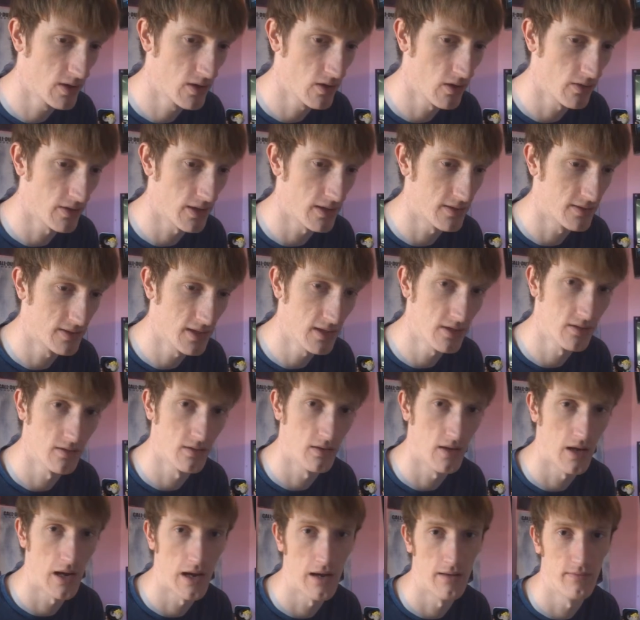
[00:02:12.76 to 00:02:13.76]
we got that
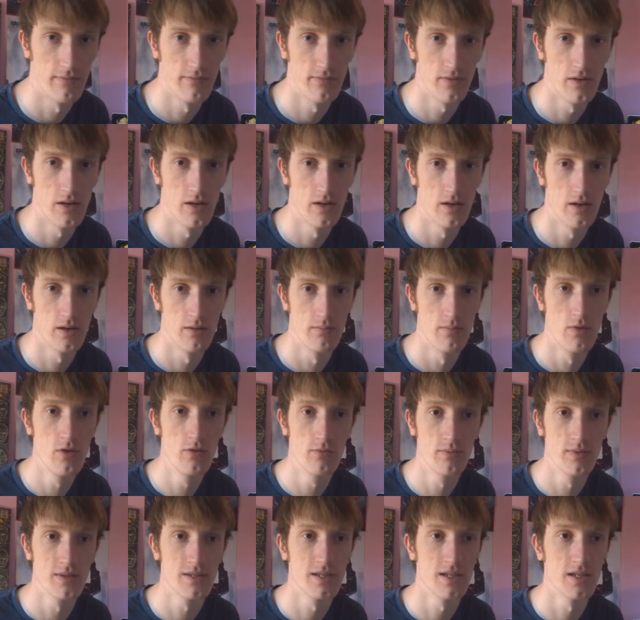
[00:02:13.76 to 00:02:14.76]
didn't have a
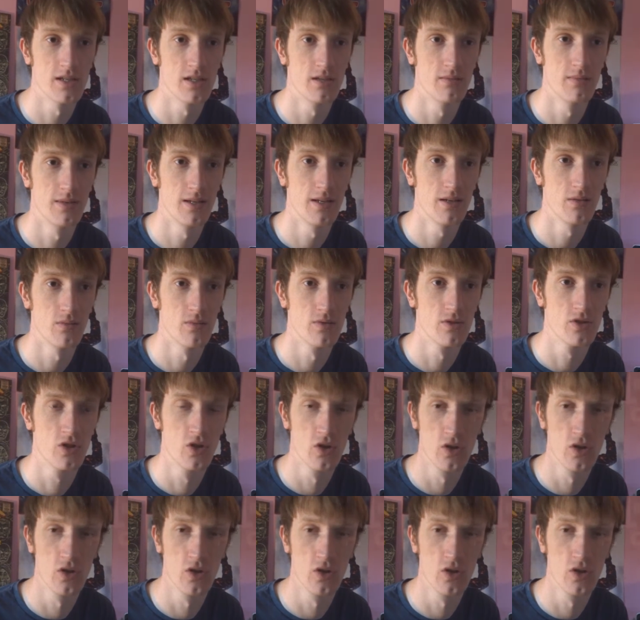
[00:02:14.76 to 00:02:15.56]
movement system in it was